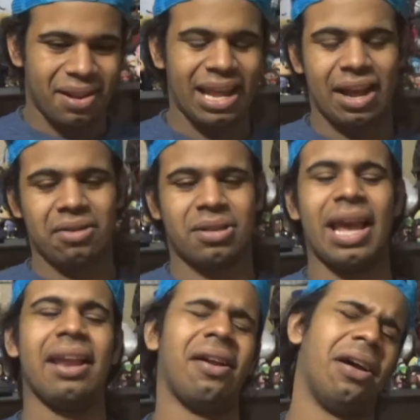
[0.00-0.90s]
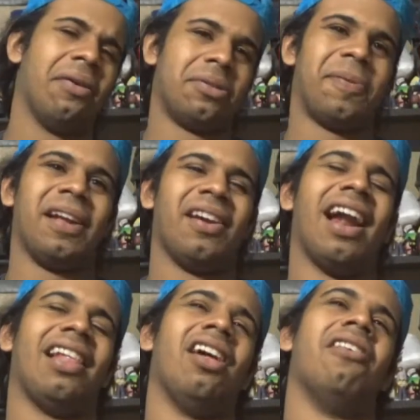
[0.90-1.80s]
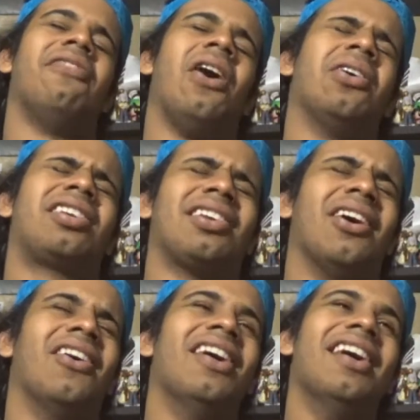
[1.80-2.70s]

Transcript: and I was and it was pretty good. I love also,